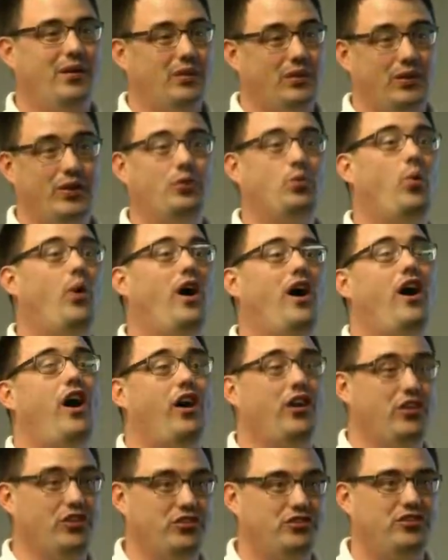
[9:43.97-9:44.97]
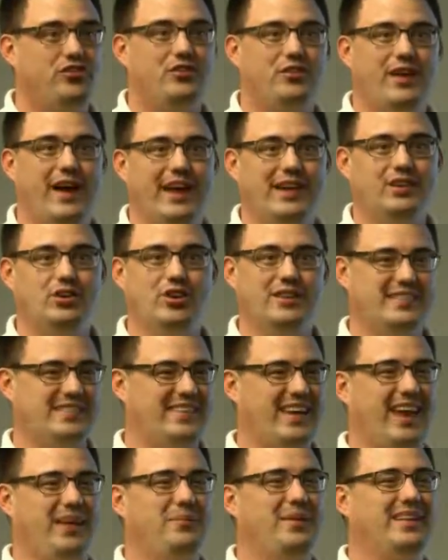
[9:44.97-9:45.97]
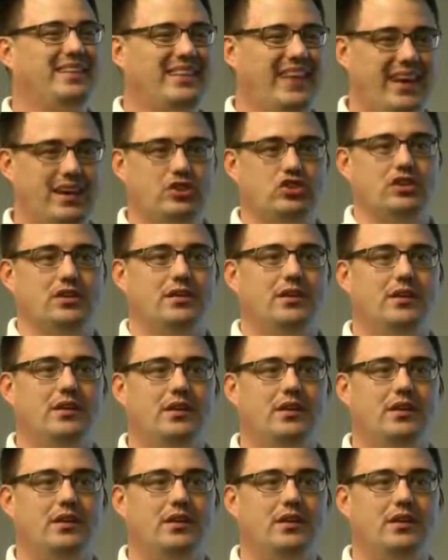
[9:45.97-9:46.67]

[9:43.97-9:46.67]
good walls, right? Good segmentation.